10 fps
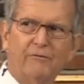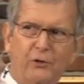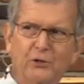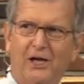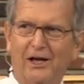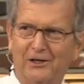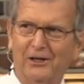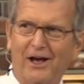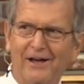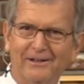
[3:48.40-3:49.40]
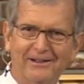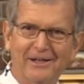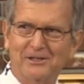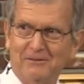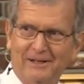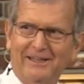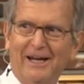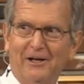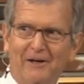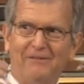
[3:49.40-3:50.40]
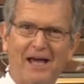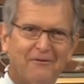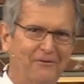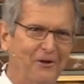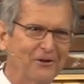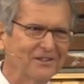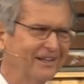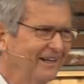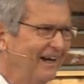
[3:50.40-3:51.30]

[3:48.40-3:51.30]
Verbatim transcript: verse out of context. I mean, they love that verse